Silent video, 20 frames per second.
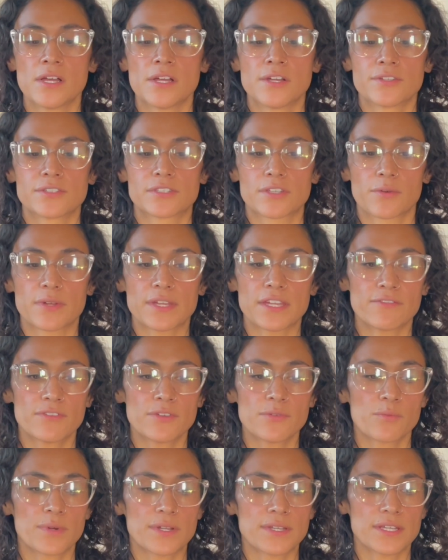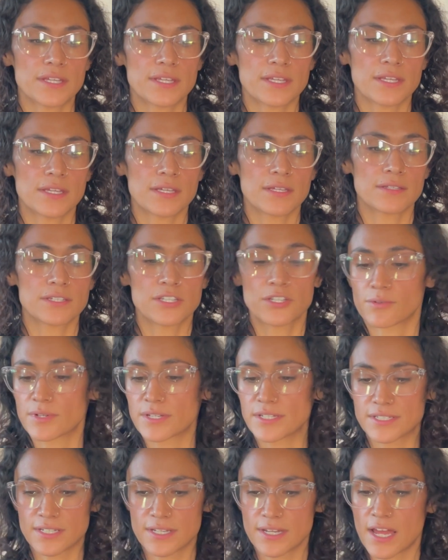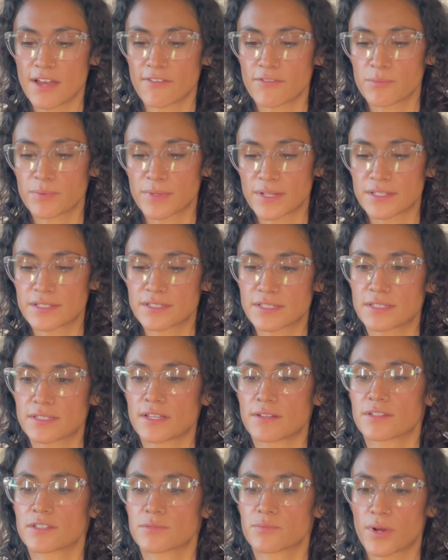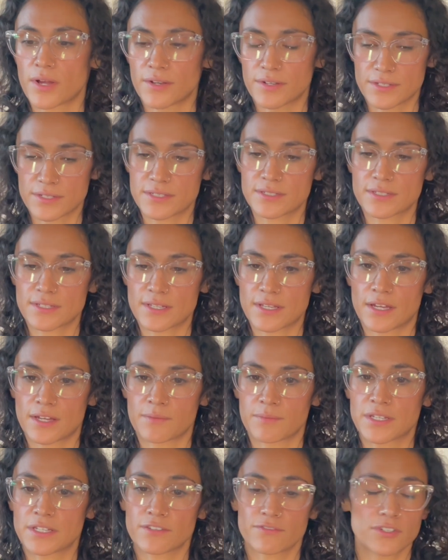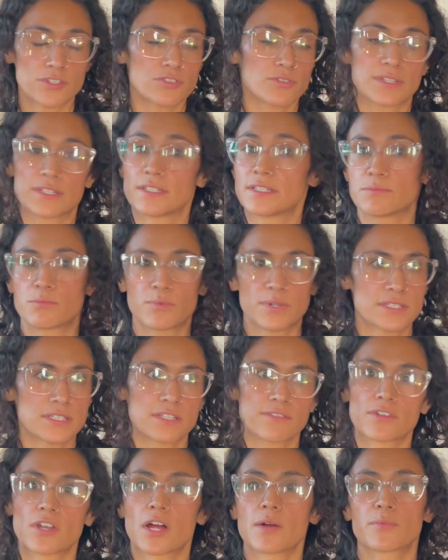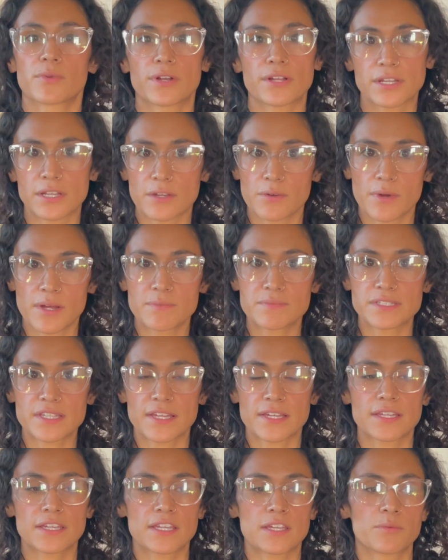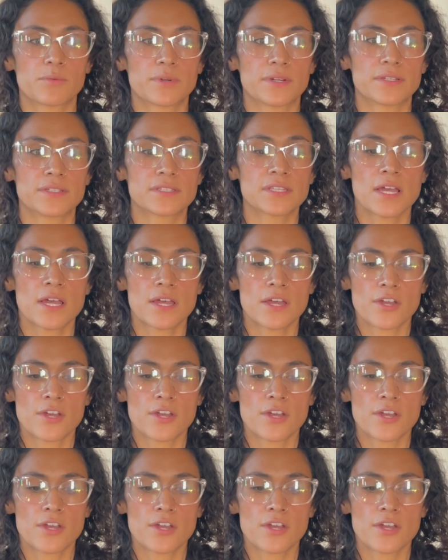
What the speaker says: So even when he didn't have a place to sell his products individually, he wasn't even operating a website. He was